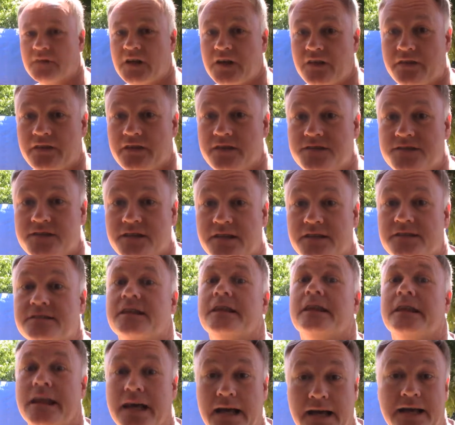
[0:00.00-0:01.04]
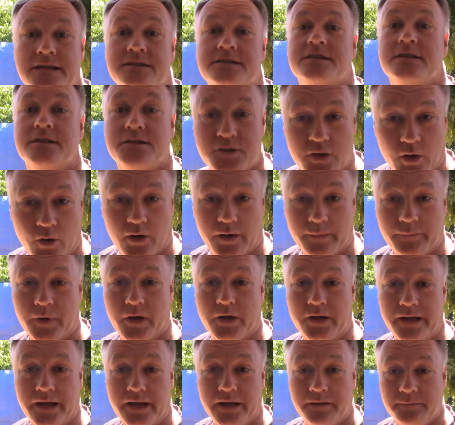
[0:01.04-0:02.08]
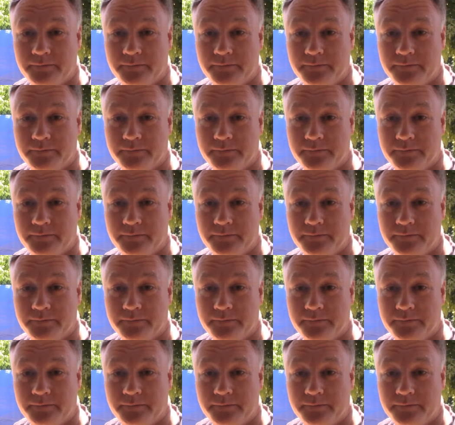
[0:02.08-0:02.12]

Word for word: This is the last time, okay?